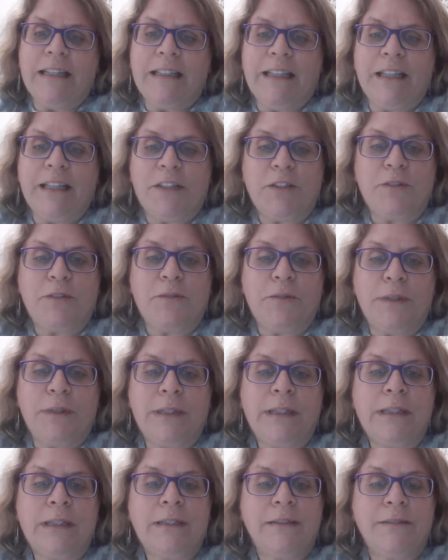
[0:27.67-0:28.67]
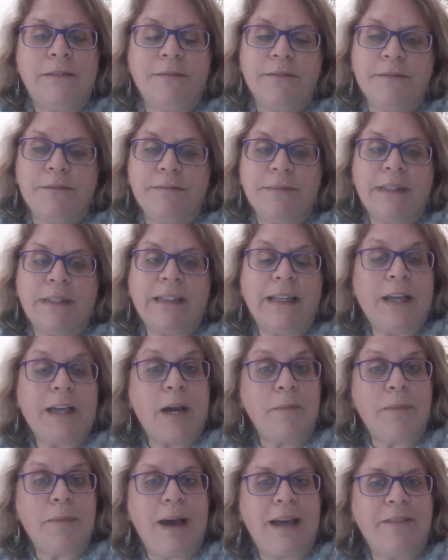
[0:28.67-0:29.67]
that you click
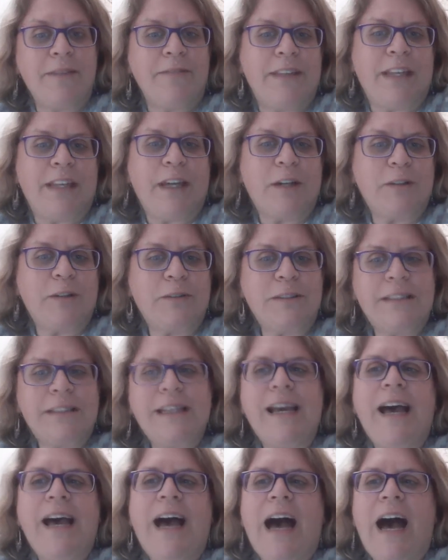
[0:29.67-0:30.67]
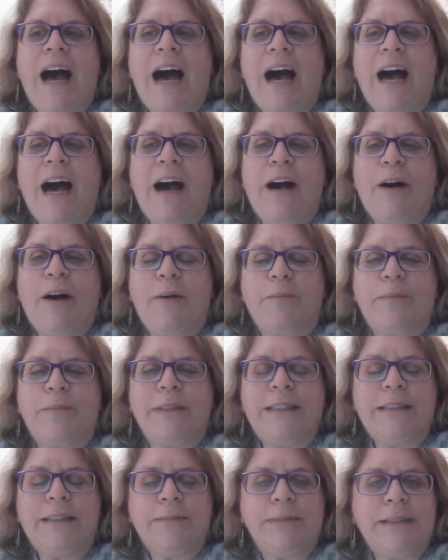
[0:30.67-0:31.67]
on my videos. Uh,
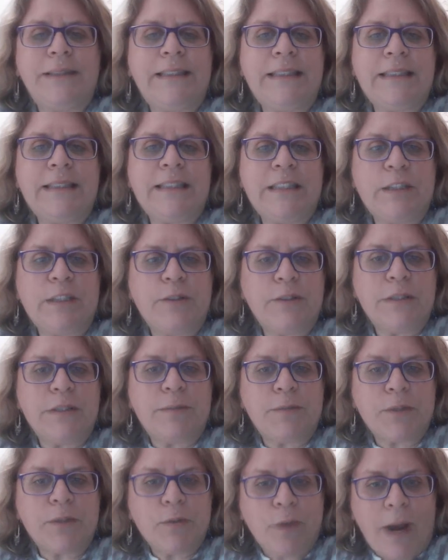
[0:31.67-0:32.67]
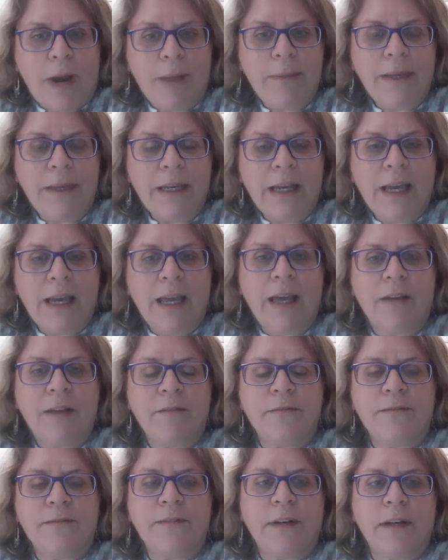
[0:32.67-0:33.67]
please, please consider subscribing. I
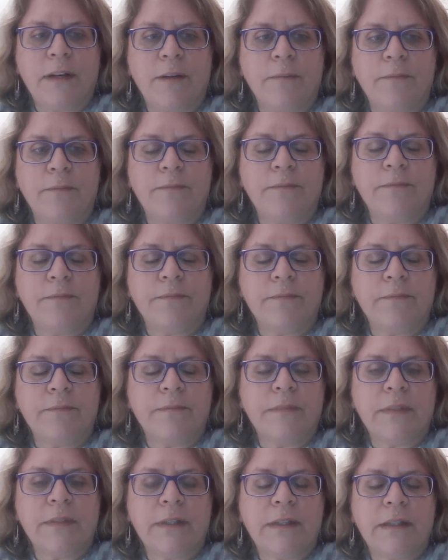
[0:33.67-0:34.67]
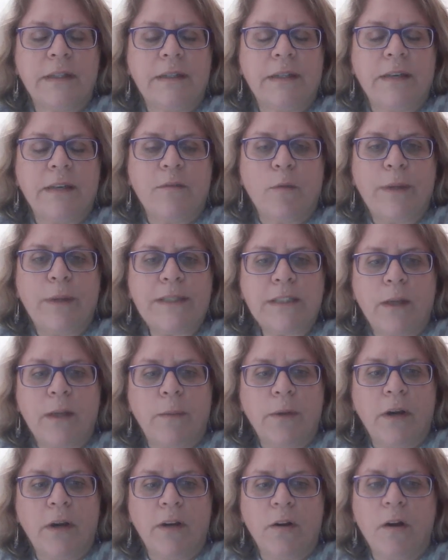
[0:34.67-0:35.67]
have um, giveaways
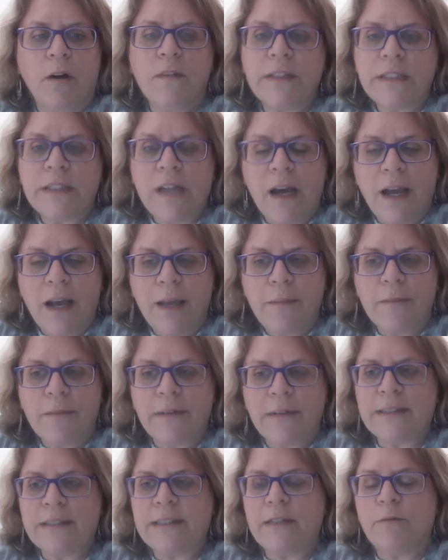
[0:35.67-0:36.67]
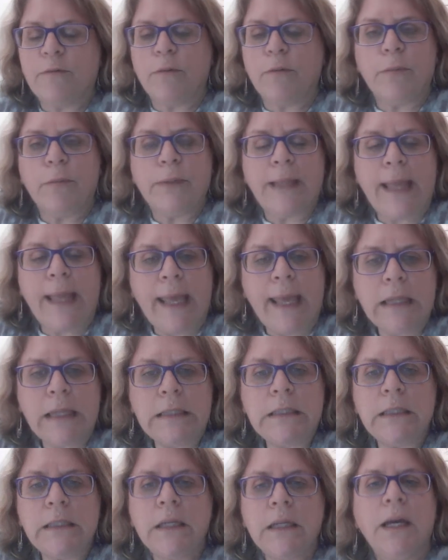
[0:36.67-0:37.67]
going on all the time. I've got several
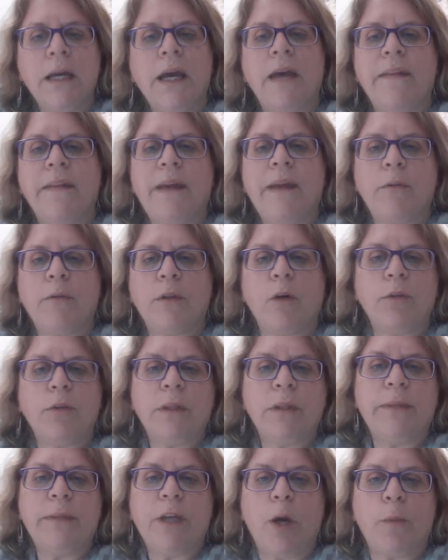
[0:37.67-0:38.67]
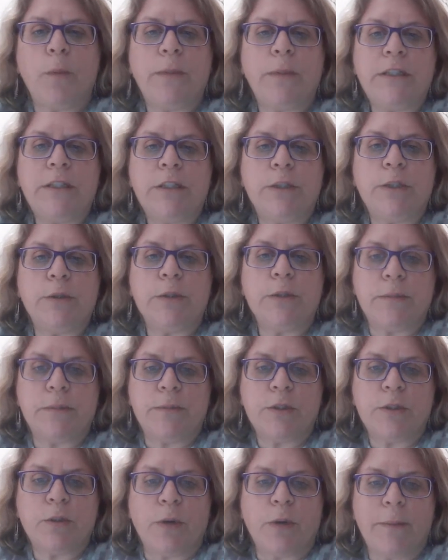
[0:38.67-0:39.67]
planned, and that will only be open to
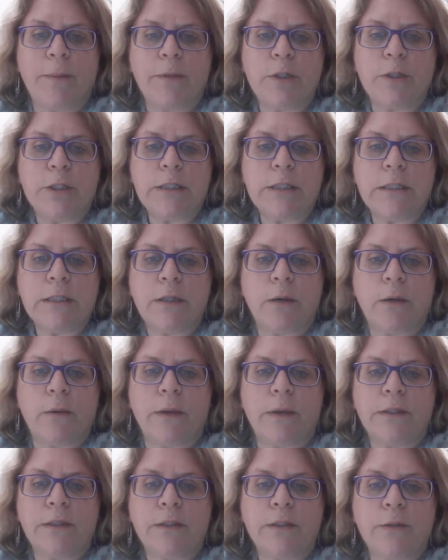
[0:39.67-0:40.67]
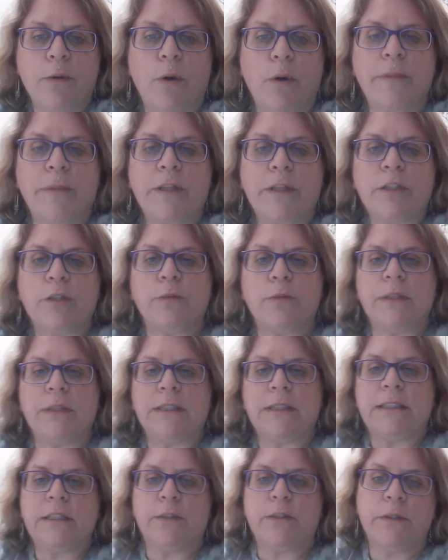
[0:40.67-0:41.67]
subscribers. So I do hope that you
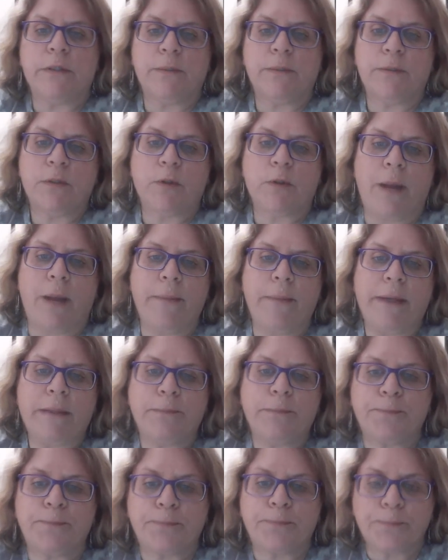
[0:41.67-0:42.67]
consider subscribing.